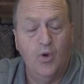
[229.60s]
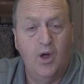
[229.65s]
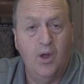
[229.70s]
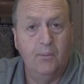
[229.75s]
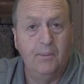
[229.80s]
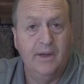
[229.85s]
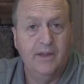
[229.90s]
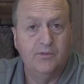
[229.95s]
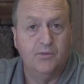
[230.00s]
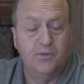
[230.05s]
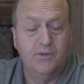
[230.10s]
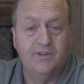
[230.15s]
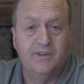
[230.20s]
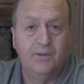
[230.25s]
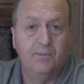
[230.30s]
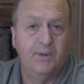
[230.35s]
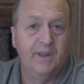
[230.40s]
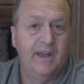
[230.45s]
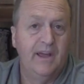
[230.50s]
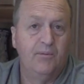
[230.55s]
Wallbeds, we
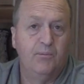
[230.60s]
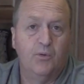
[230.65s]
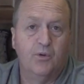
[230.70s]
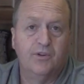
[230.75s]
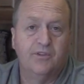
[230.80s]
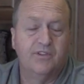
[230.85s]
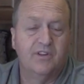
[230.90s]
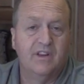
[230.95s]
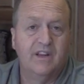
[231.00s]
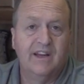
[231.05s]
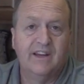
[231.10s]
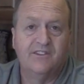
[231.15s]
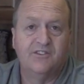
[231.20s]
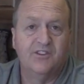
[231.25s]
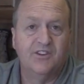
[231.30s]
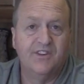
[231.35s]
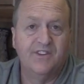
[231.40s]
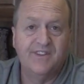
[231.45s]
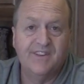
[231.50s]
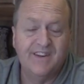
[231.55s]
simply have more
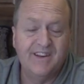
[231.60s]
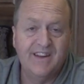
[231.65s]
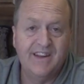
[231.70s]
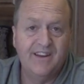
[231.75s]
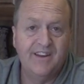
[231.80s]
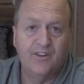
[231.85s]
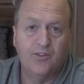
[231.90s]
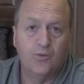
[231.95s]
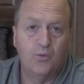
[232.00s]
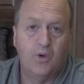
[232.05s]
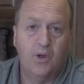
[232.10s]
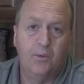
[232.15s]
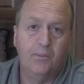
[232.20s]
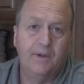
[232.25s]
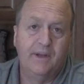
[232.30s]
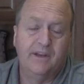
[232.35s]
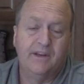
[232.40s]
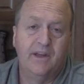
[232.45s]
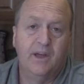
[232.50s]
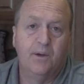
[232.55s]
selection than any other
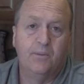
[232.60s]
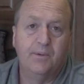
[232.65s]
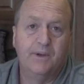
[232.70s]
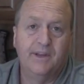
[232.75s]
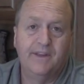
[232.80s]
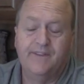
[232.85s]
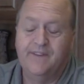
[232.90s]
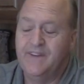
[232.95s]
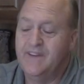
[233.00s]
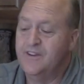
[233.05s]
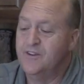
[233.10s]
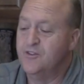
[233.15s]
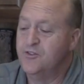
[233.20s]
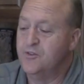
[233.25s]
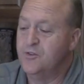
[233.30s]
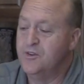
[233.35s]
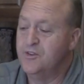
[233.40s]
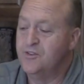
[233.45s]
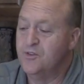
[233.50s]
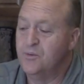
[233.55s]
wallbed company in the
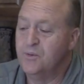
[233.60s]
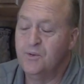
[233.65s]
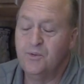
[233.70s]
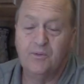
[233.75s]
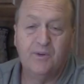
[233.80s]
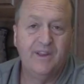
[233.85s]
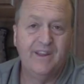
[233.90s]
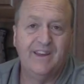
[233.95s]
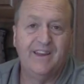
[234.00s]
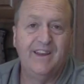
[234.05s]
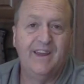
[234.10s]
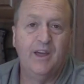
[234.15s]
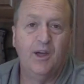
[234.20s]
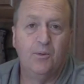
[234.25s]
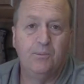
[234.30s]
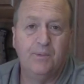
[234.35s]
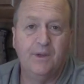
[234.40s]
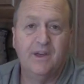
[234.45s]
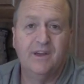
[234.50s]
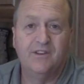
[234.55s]
industry, so we really can
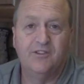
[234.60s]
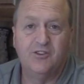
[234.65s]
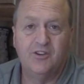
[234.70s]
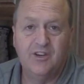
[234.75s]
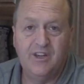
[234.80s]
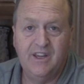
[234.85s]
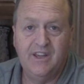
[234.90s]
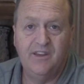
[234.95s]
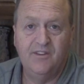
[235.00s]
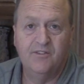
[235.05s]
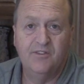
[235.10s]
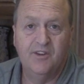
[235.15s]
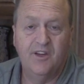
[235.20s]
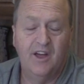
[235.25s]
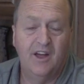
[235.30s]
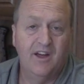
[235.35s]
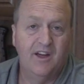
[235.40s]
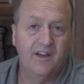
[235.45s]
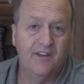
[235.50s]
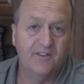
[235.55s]
help you achieve
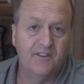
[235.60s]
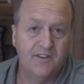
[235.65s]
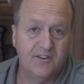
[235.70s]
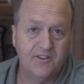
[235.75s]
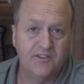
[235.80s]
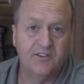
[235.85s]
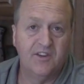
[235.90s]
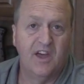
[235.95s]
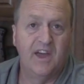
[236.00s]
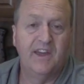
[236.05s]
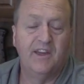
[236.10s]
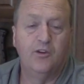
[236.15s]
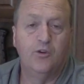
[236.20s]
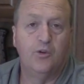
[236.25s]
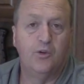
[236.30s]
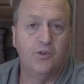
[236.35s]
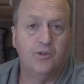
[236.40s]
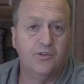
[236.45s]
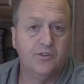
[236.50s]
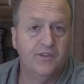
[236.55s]
the design
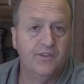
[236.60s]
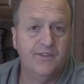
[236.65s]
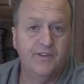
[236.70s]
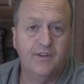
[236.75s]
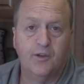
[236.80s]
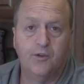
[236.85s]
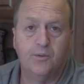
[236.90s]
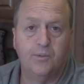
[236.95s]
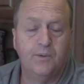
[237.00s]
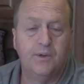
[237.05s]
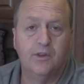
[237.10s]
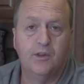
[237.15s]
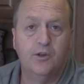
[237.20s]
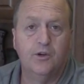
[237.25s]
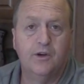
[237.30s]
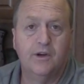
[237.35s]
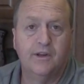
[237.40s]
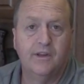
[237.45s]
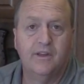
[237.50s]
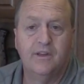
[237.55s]
goals and the ultimate
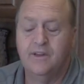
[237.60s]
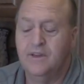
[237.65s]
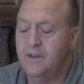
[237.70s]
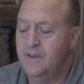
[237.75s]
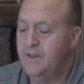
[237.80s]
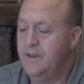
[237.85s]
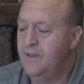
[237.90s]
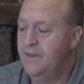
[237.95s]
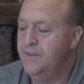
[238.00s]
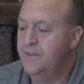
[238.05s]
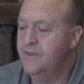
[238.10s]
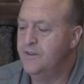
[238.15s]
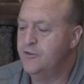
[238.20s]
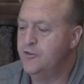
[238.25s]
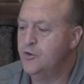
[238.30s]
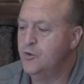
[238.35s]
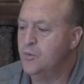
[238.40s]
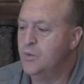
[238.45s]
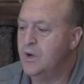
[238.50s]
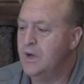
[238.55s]
look
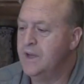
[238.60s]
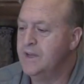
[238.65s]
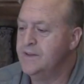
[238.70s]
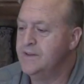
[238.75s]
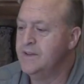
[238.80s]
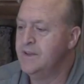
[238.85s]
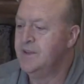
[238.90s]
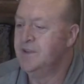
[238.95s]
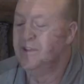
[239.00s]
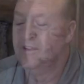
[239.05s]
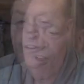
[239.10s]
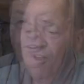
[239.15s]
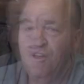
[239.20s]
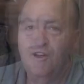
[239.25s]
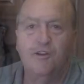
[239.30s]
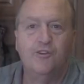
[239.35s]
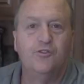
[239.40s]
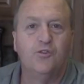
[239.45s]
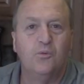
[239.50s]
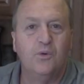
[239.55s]
that you want.
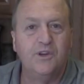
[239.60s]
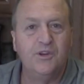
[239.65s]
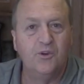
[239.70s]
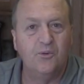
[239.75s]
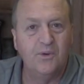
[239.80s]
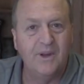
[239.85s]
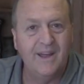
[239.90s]
So when you're